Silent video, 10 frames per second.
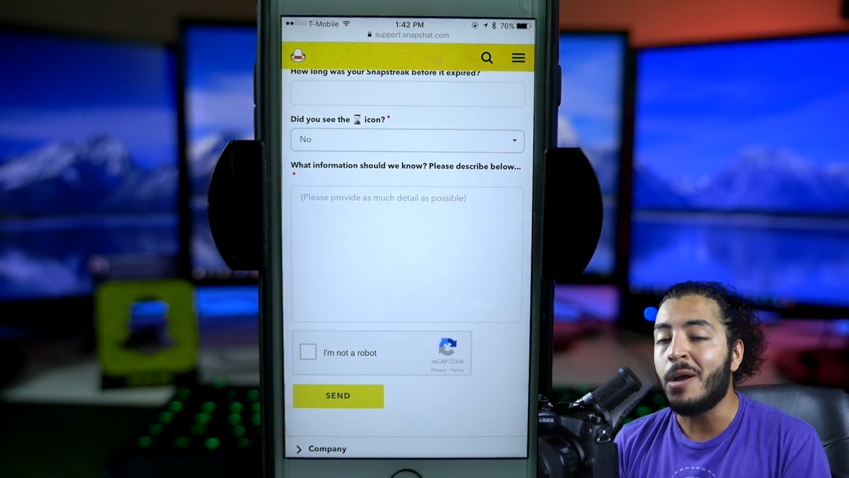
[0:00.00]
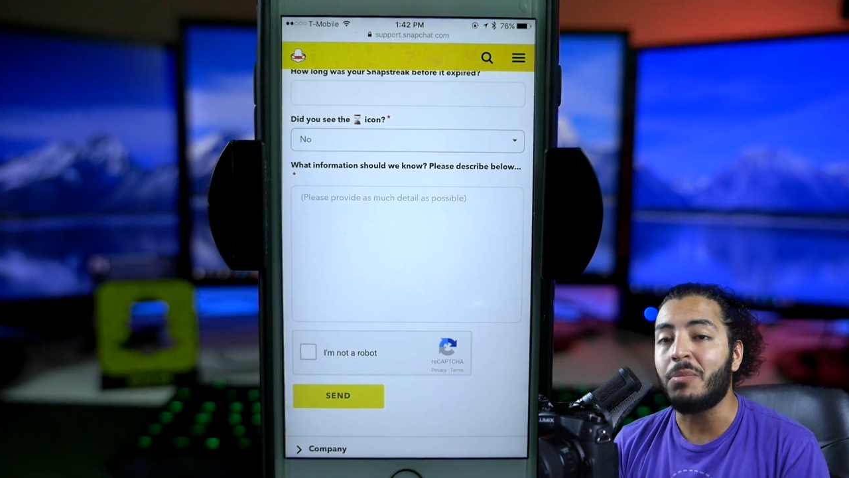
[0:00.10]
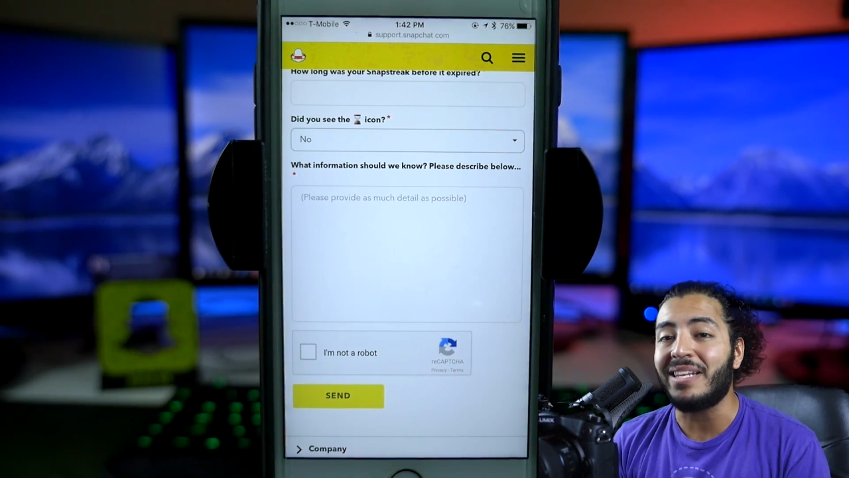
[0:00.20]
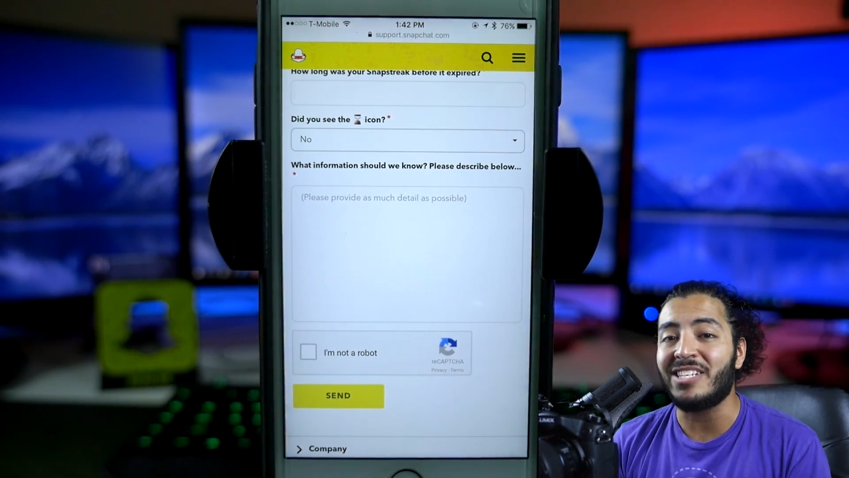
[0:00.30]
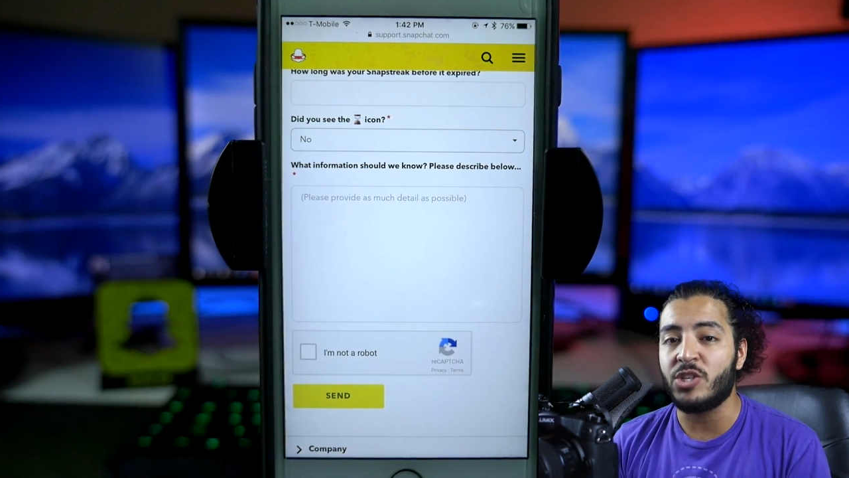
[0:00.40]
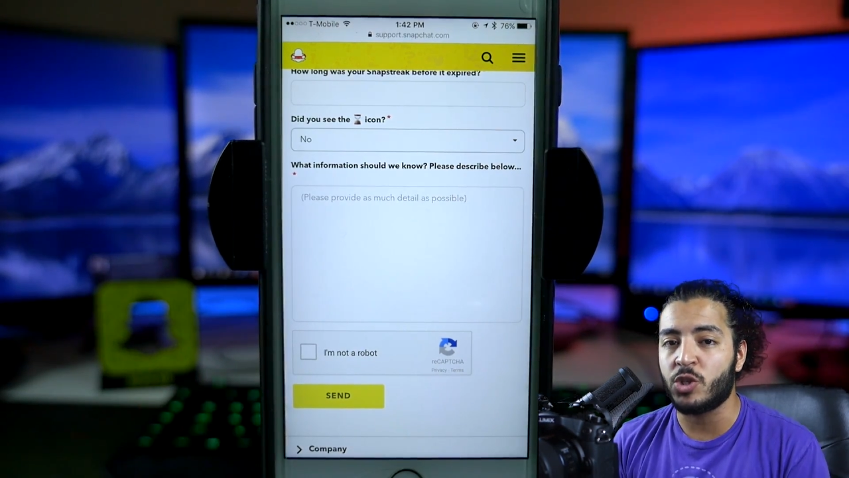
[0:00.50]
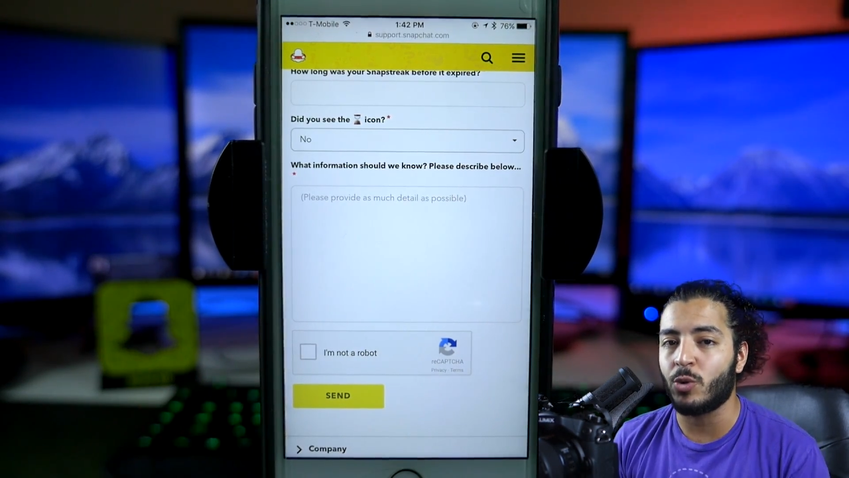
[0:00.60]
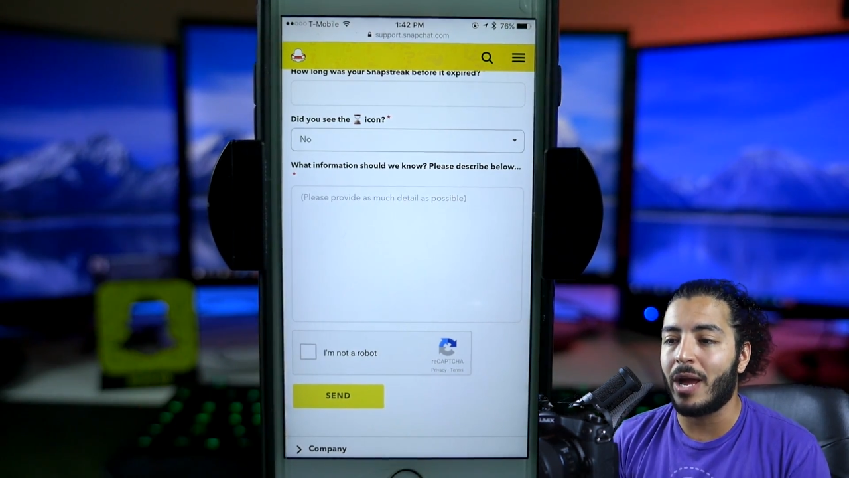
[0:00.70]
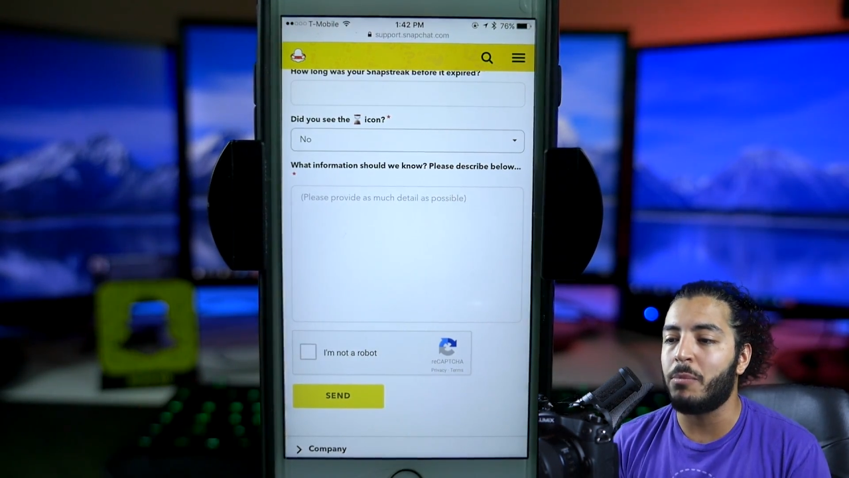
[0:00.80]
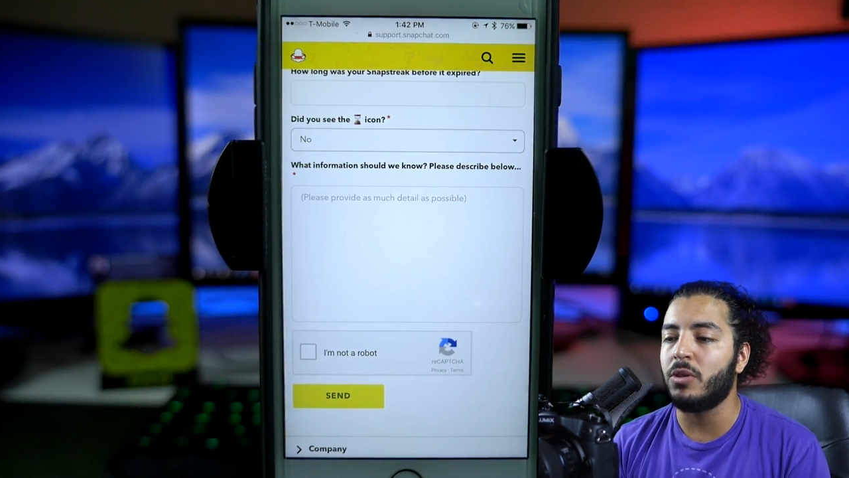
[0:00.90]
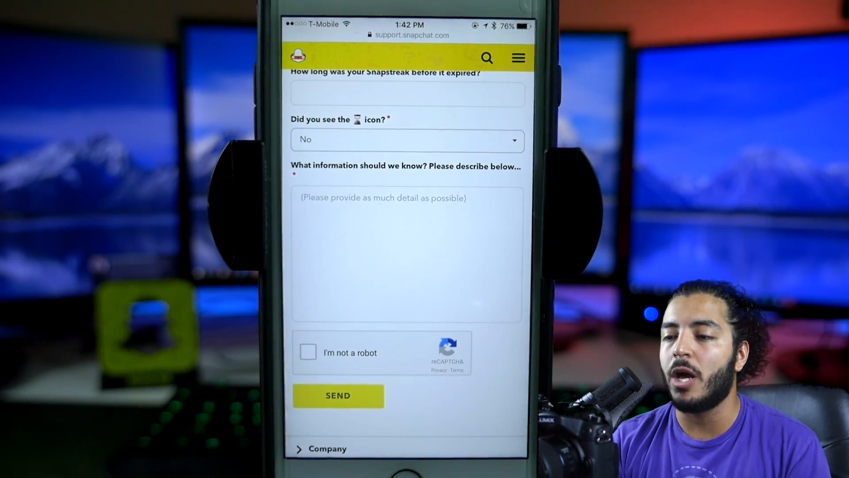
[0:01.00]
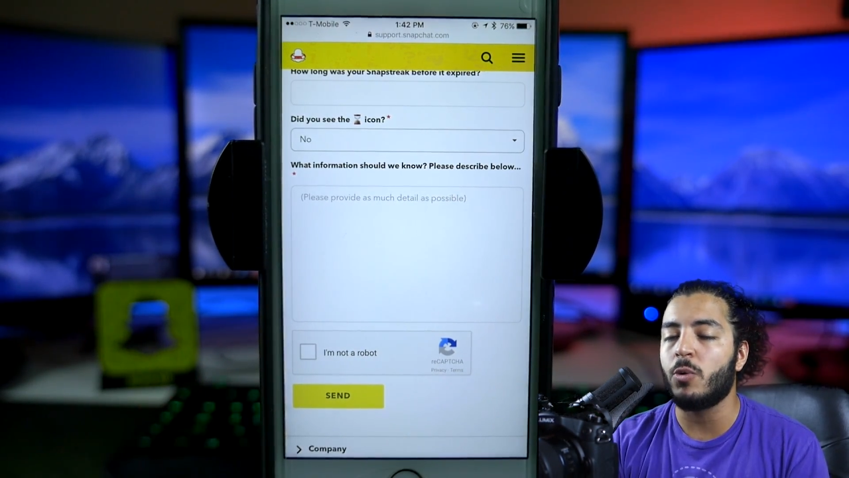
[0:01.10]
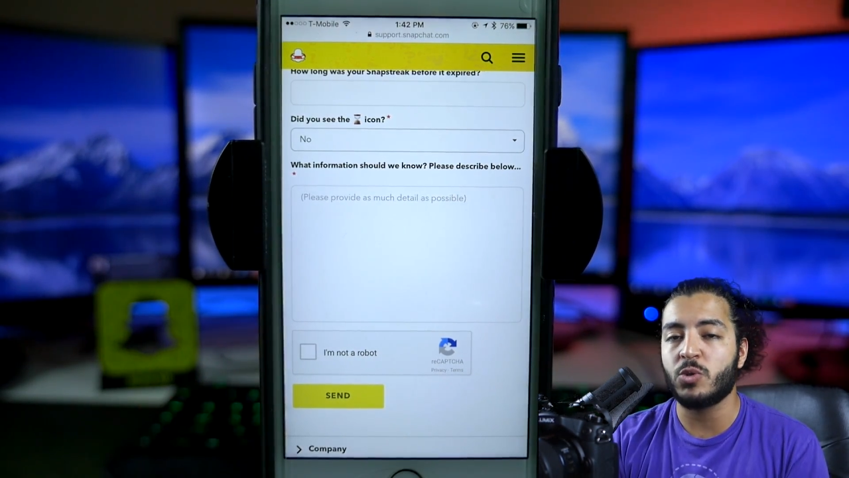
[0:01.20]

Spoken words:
Please describe below.